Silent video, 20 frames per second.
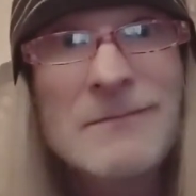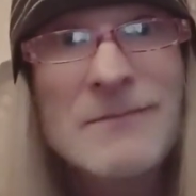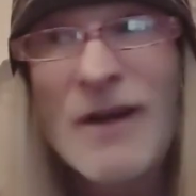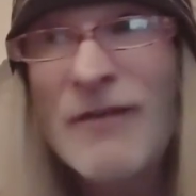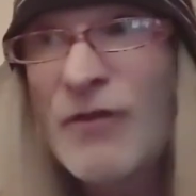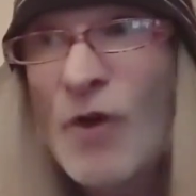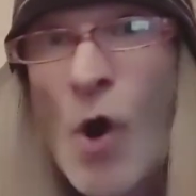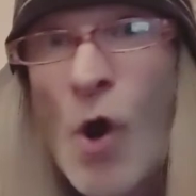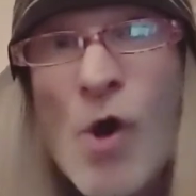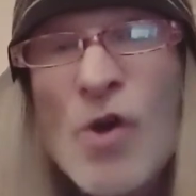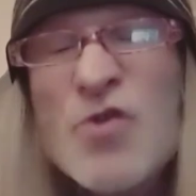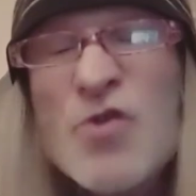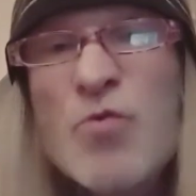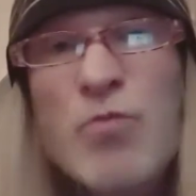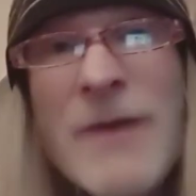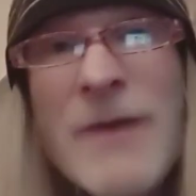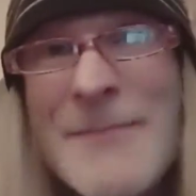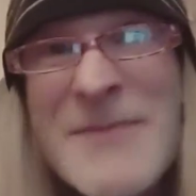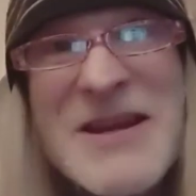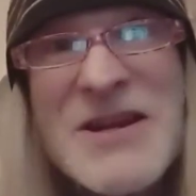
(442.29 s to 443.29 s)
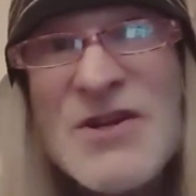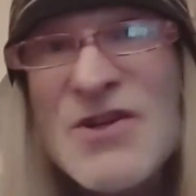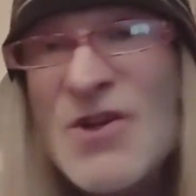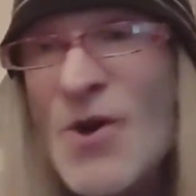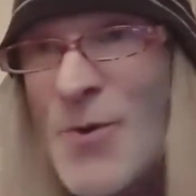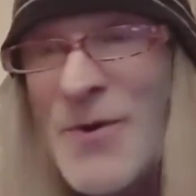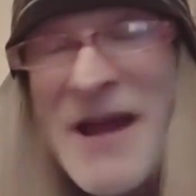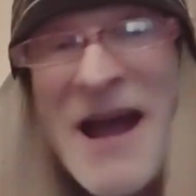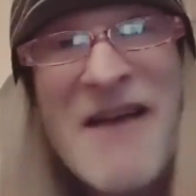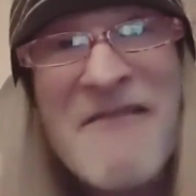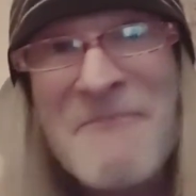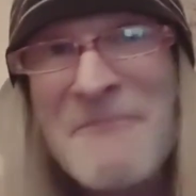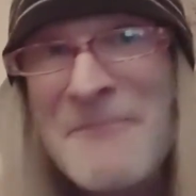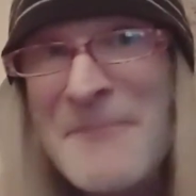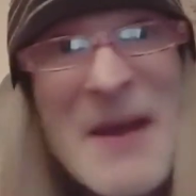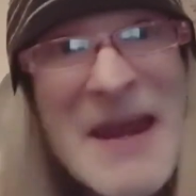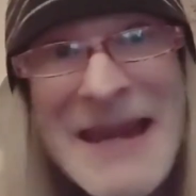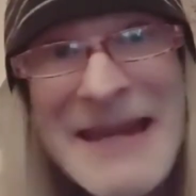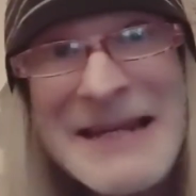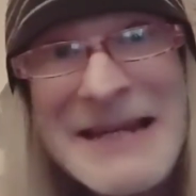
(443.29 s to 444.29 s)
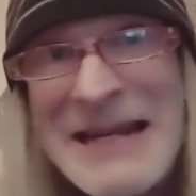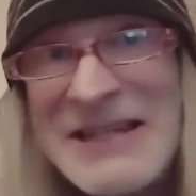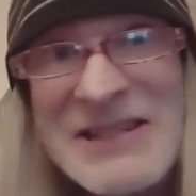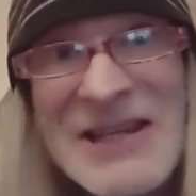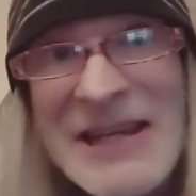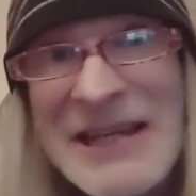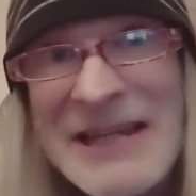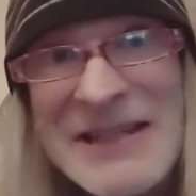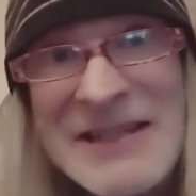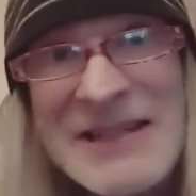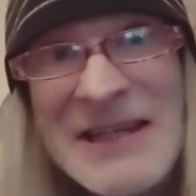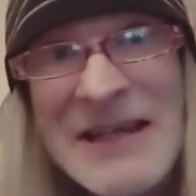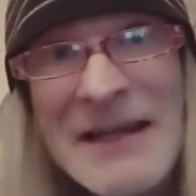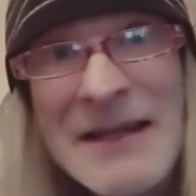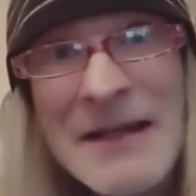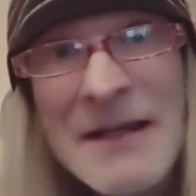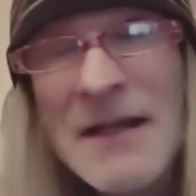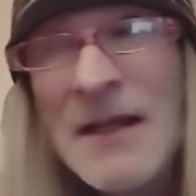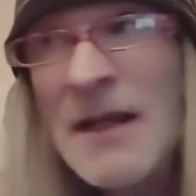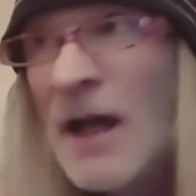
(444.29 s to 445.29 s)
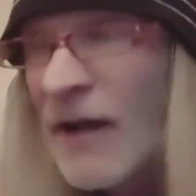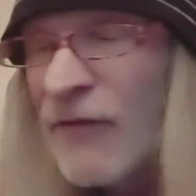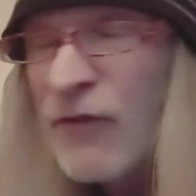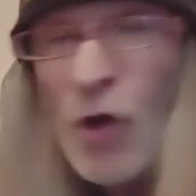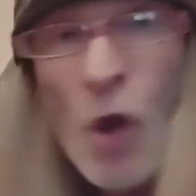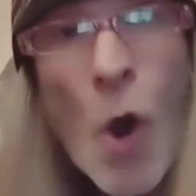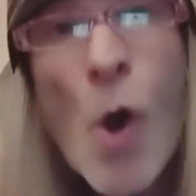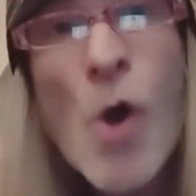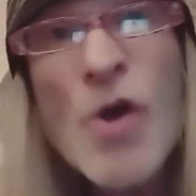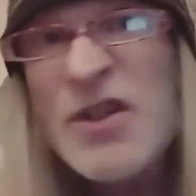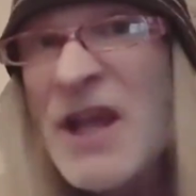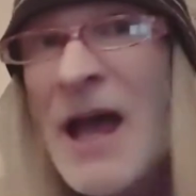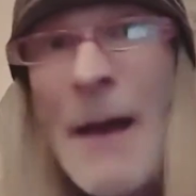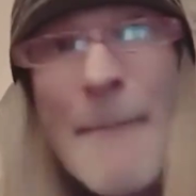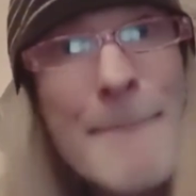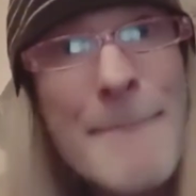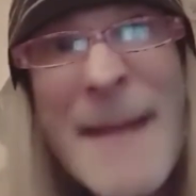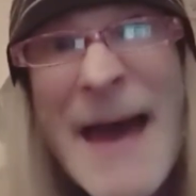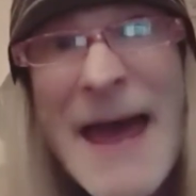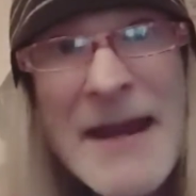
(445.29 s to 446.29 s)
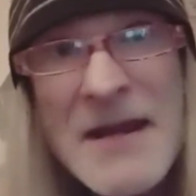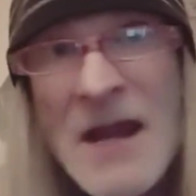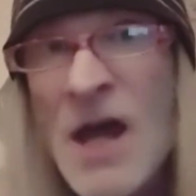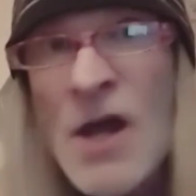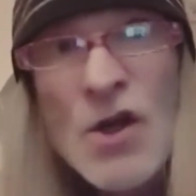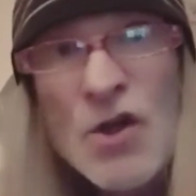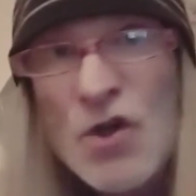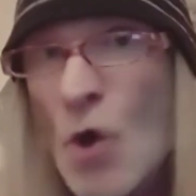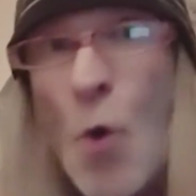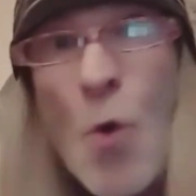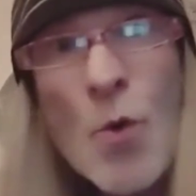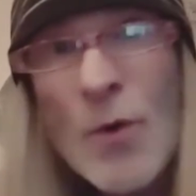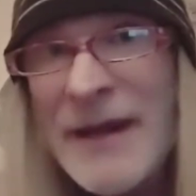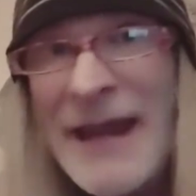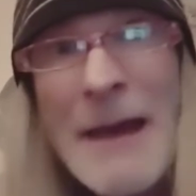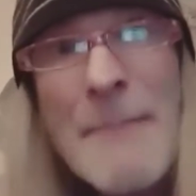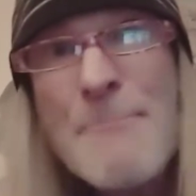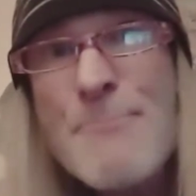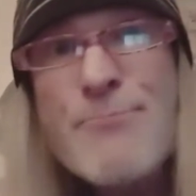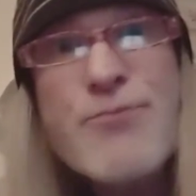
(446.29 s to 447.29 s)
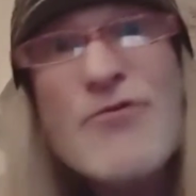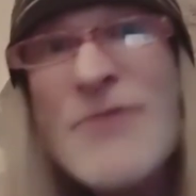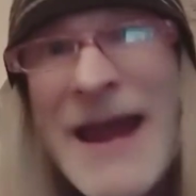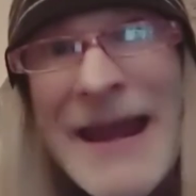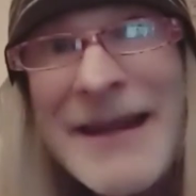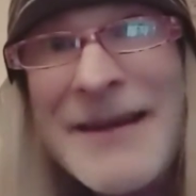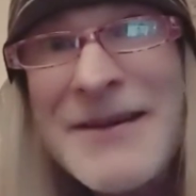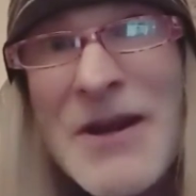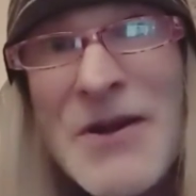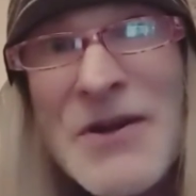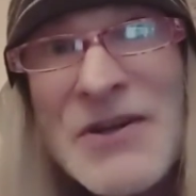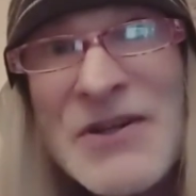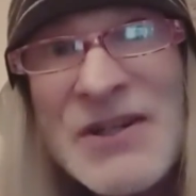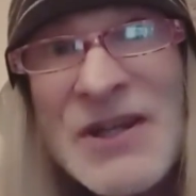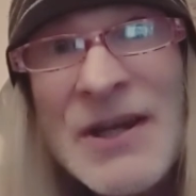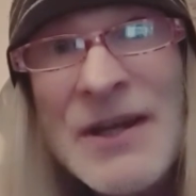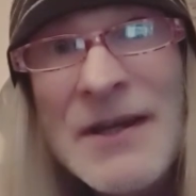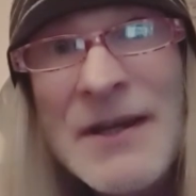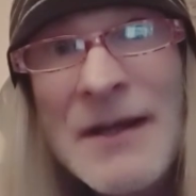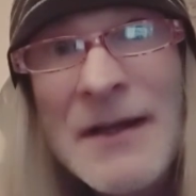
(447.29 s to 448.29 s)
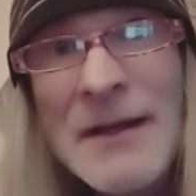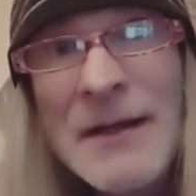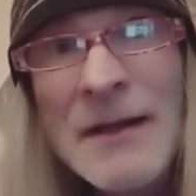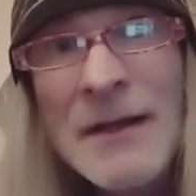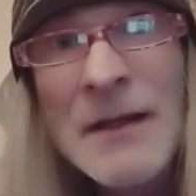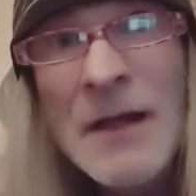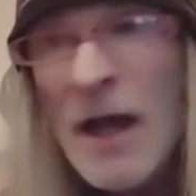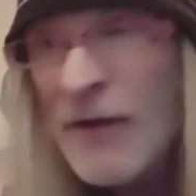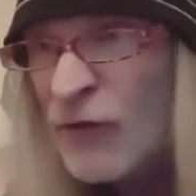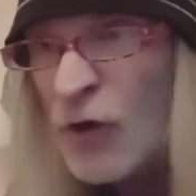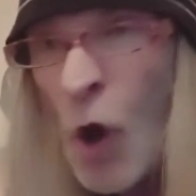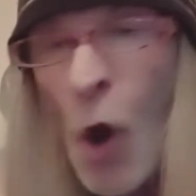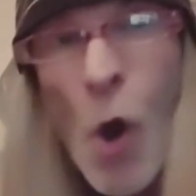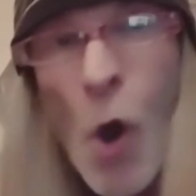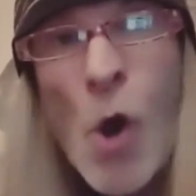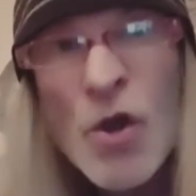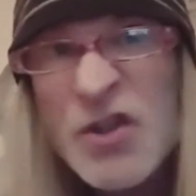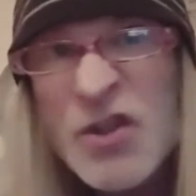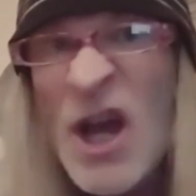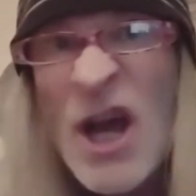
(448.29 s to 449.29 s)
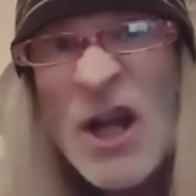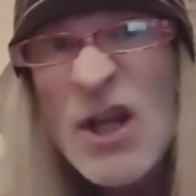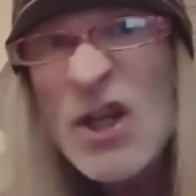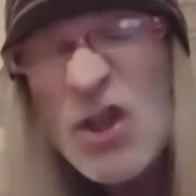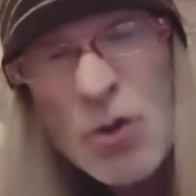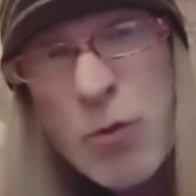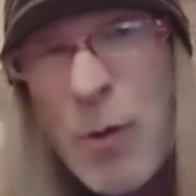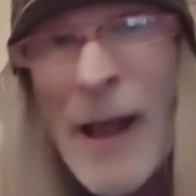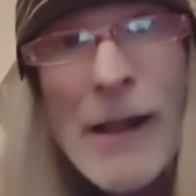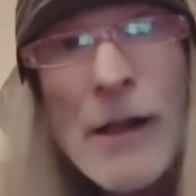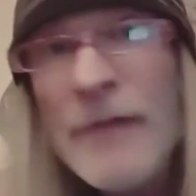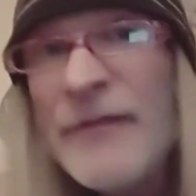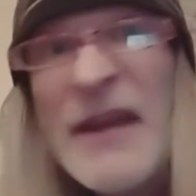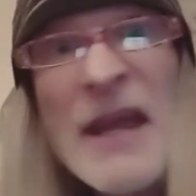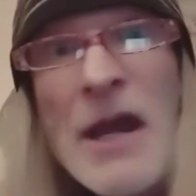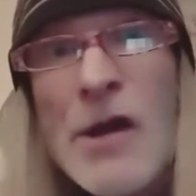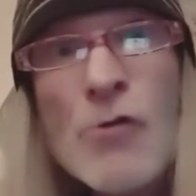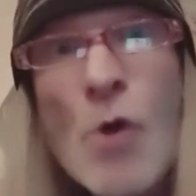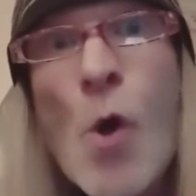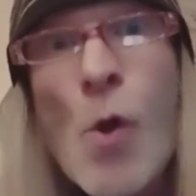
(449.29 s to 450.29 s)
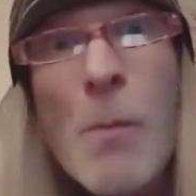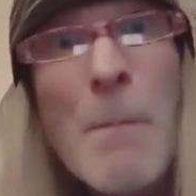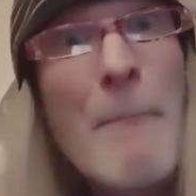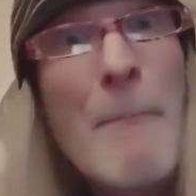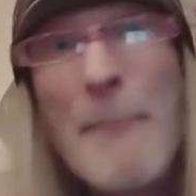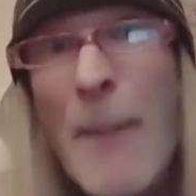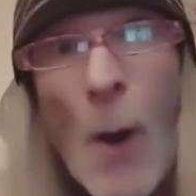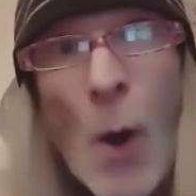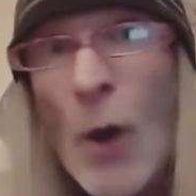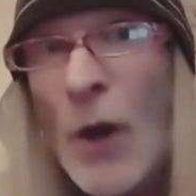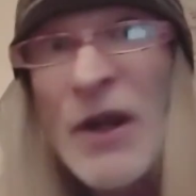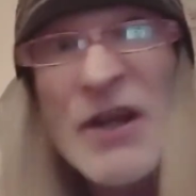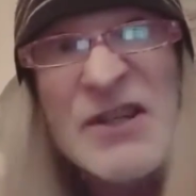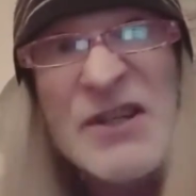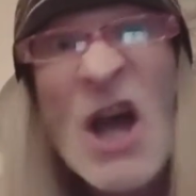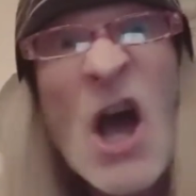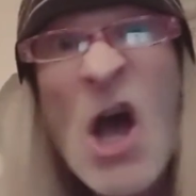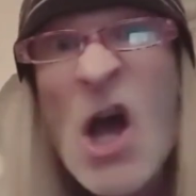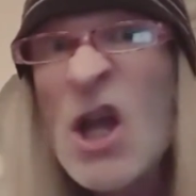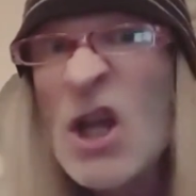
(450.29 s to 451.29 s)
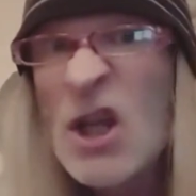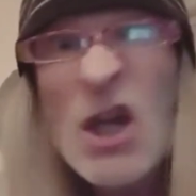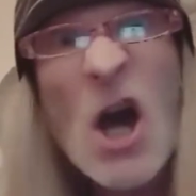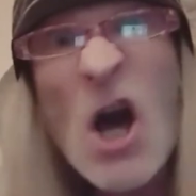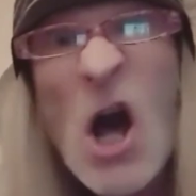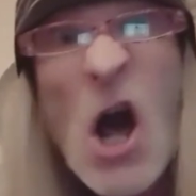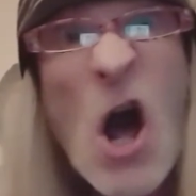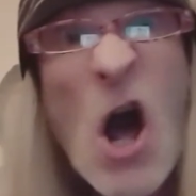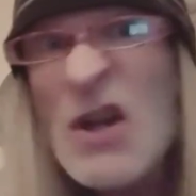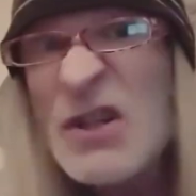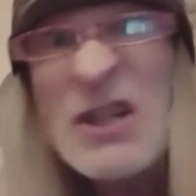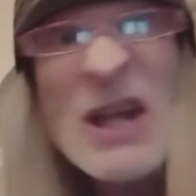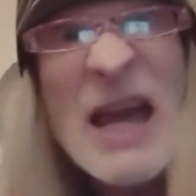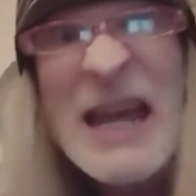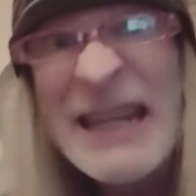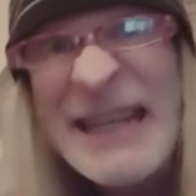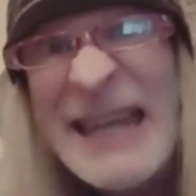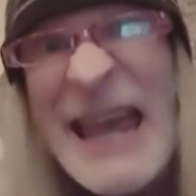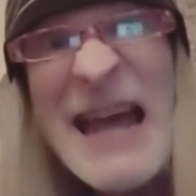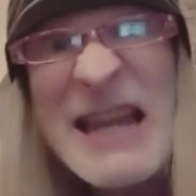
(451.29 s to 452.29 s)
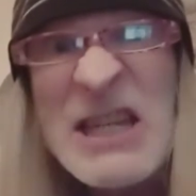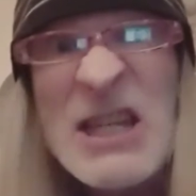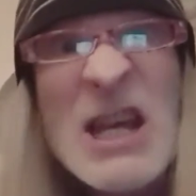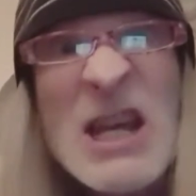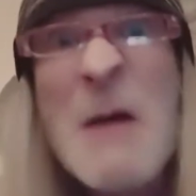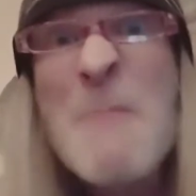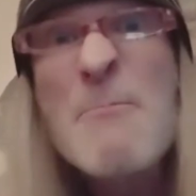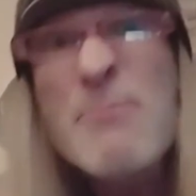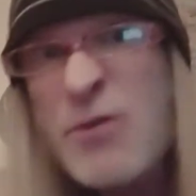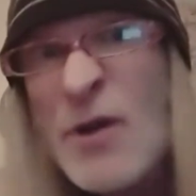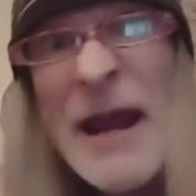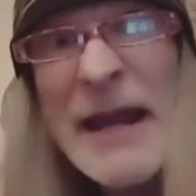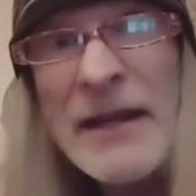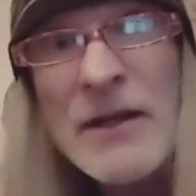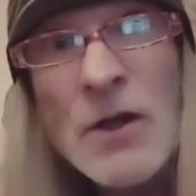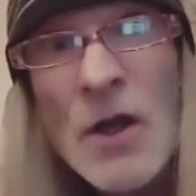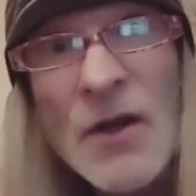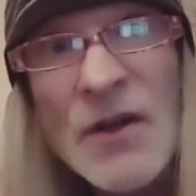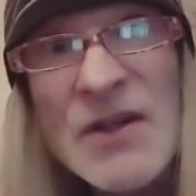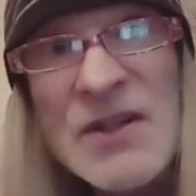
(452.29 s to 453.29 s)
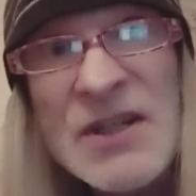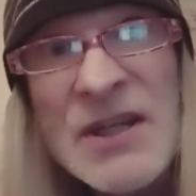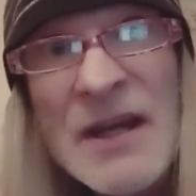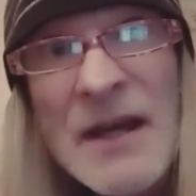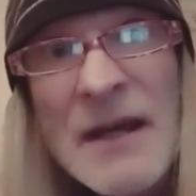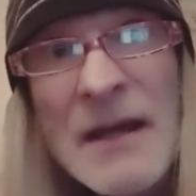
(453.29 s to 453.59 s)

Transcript: Of course women don't have penises. Of course men don't get pregnant. Of course 12-year-old boys can't get pregnant.